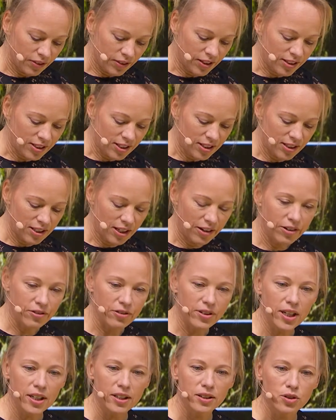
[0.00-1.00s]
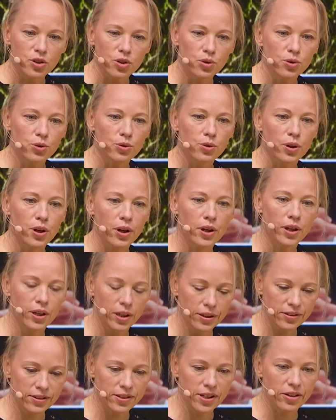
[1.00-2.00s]
This is a really new
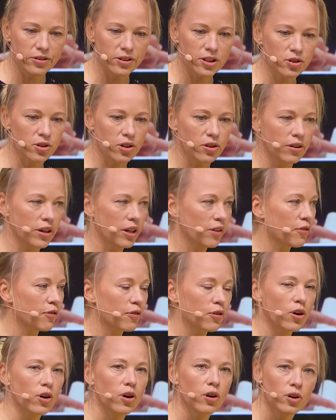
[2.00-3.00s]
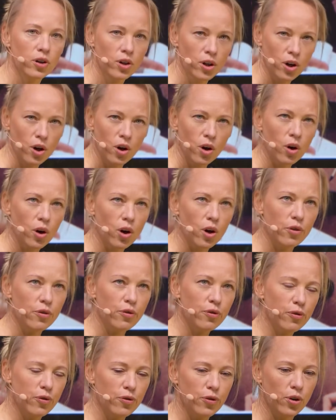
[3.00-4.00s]
territory for
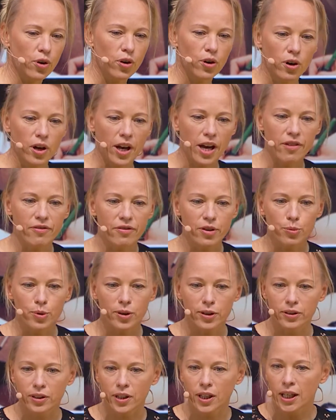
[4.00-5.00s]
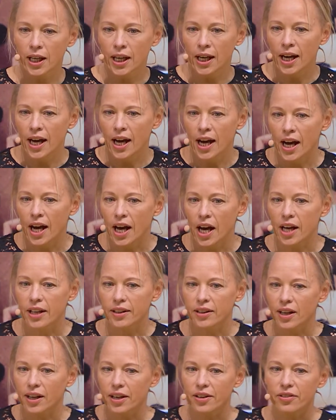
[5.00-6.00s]
everyone.
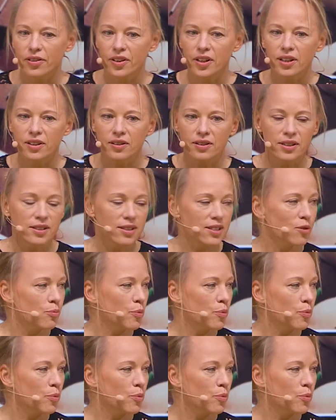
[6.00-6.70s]
And I think this